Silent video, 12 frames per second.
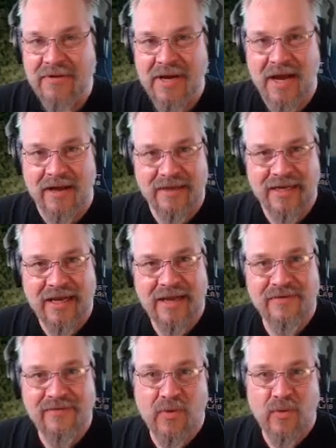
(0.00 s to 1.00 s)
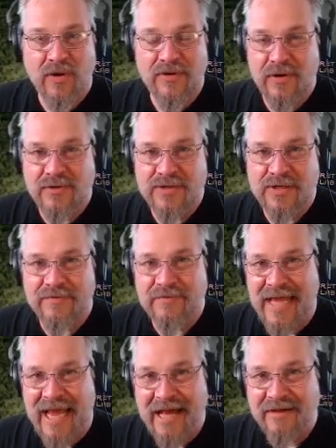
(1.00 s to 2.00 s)
colony for those on
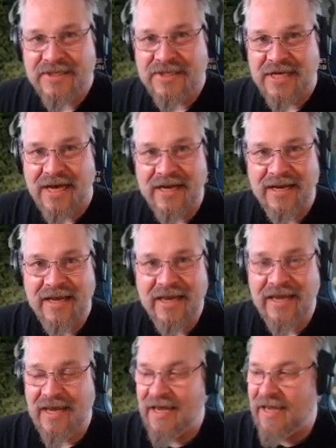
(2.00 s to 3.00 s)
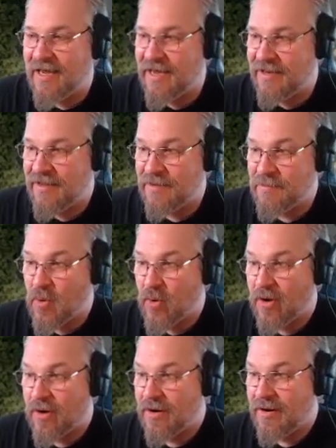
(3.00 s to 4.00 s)
the outside, and the
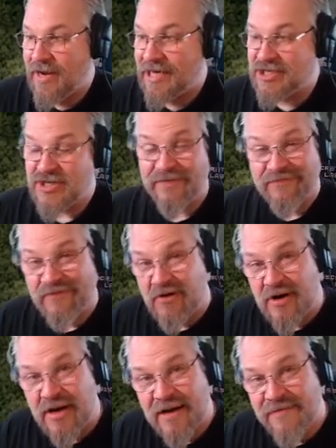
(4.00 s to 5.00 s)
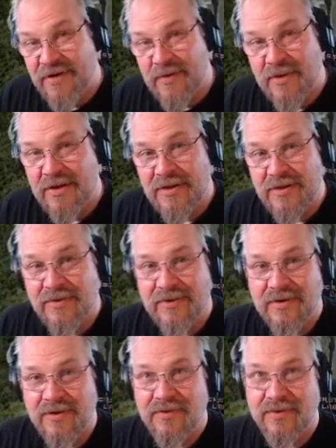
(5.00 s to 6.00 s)
more extroverted, if you will,
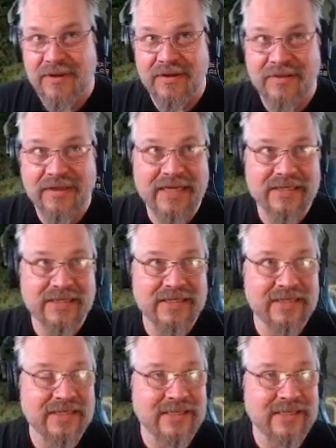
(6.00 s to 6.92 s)
or the less